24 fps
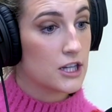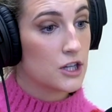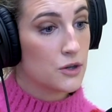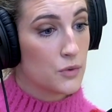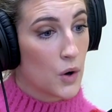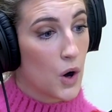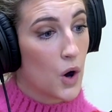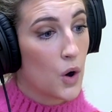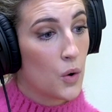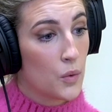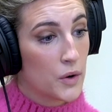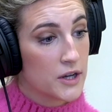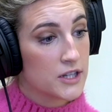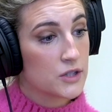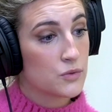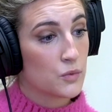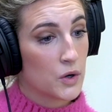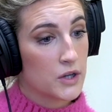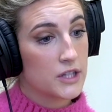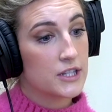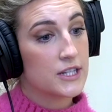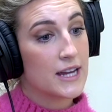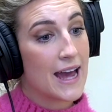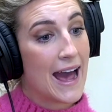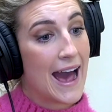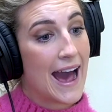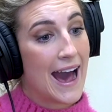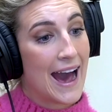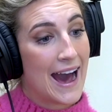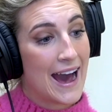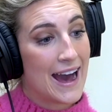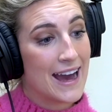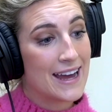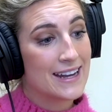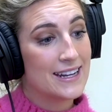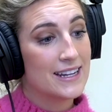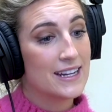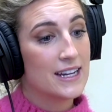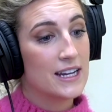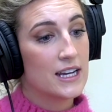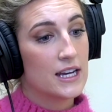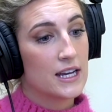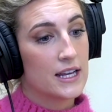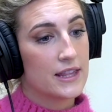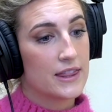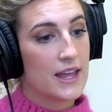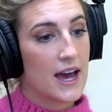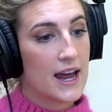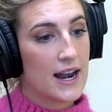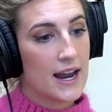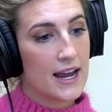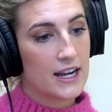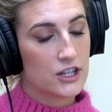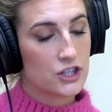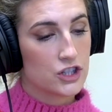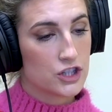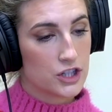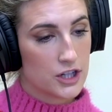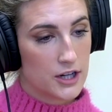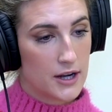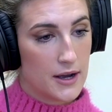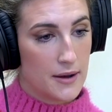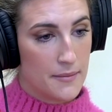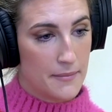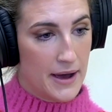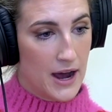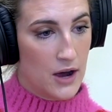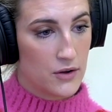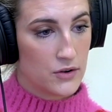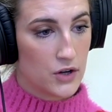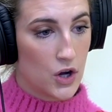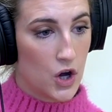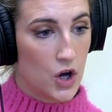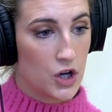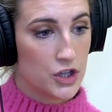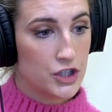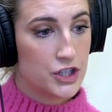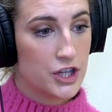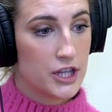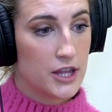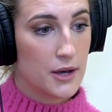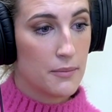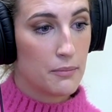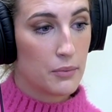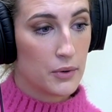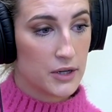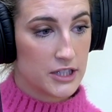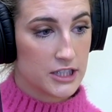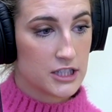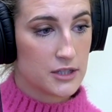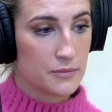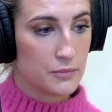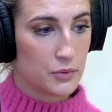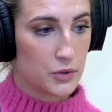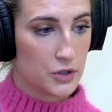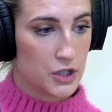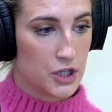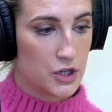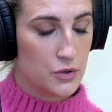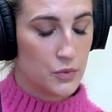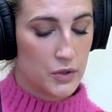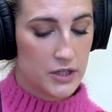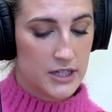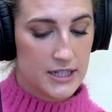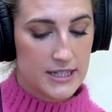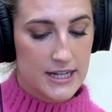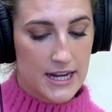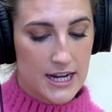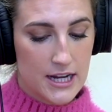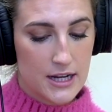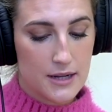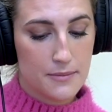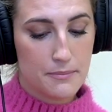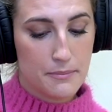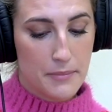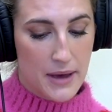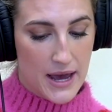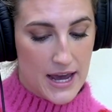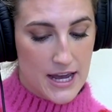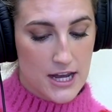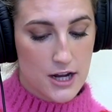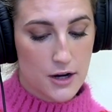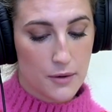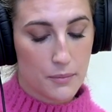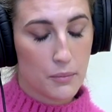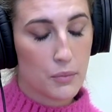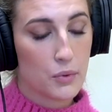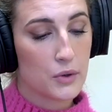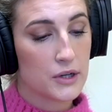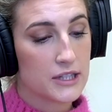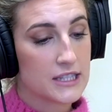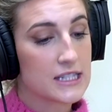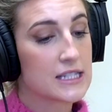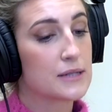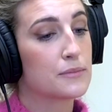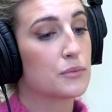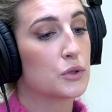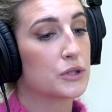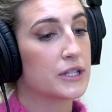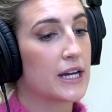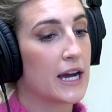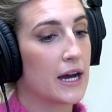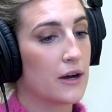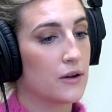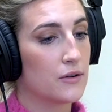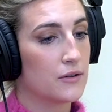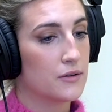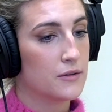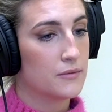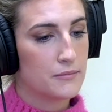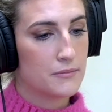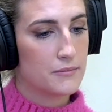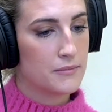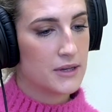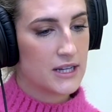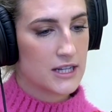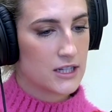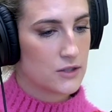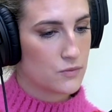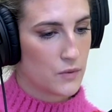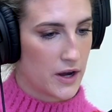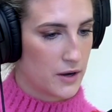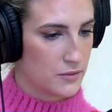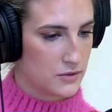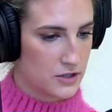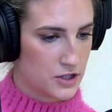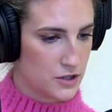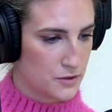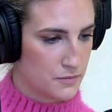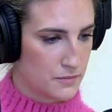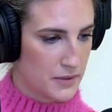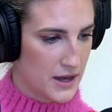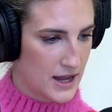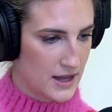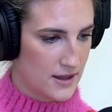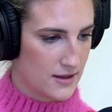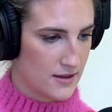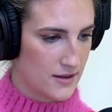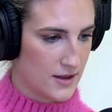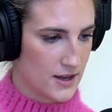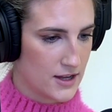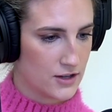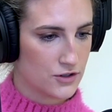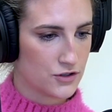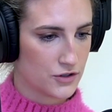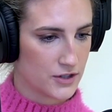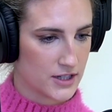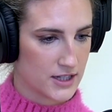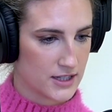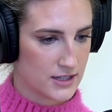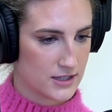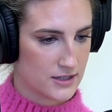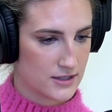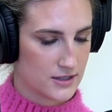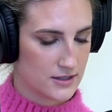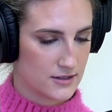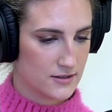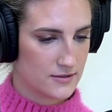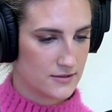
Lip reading: always want to add that extra amount onto the principal. You want to pay your principal down, because why would you pay interest?